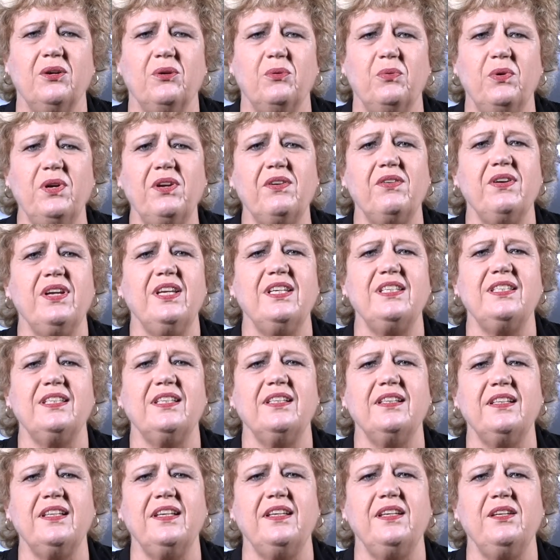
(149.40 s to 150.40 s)
We
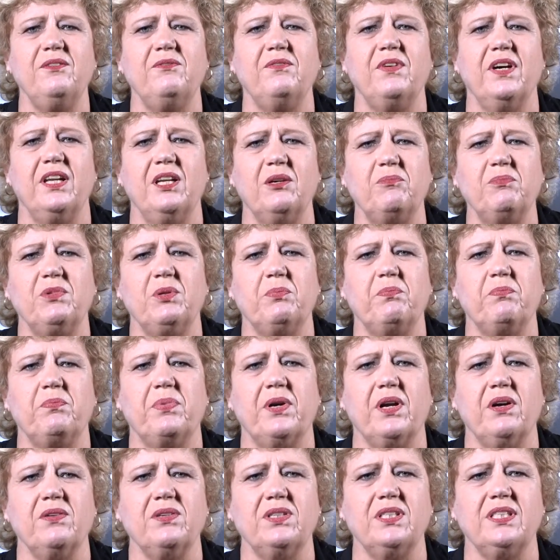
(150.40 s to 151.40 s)
recently developed a
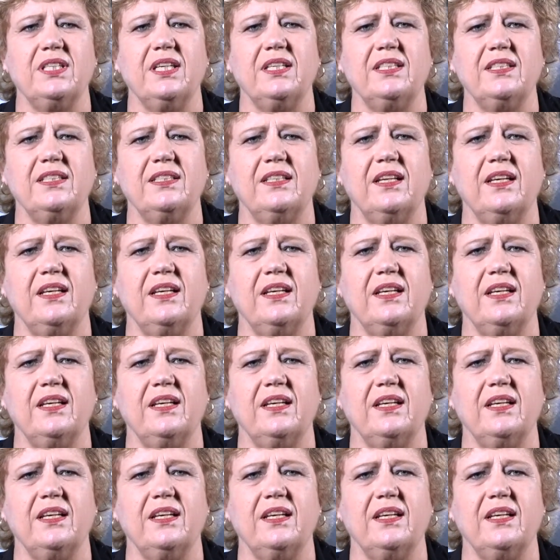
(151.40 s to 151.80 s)
process